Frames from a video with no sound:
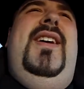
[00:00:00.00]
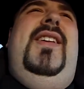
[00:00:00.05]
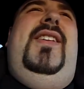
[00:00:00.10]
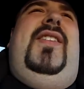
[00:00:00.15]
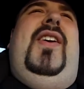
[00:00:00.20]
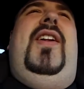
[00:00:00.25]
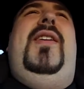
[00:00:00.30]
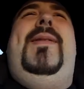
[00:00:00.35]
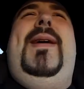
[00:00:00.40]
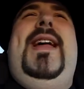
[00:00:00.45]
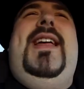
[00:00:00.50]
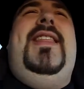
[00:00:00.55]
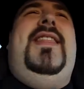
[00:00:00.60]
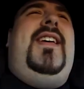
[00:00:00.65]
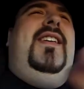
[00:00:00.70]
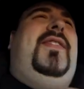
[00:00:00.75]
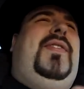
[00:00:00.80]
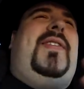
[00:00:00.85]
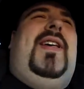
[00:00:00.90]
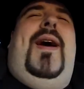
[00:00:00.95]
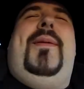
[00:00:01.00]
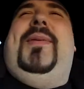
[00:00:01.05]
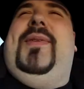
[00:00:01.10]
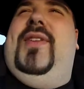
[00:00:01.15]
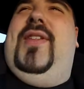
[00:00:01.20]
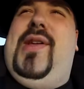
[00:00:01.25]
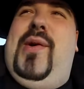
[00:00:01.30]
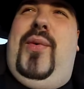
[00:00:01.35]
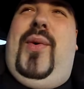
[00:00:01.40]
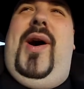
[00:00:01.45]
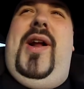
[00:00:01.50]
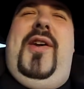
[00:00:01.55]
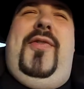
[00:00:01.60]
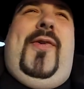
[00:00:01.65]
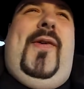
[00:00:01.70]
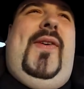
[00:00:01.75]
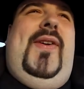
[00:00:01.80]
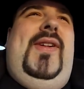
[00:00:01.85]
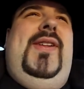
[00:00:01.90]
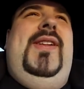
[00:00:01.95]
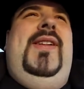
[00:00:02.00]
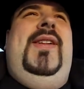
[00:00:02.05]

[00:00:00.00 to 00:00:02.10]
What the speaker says: So to me, this was absolutely wonderful.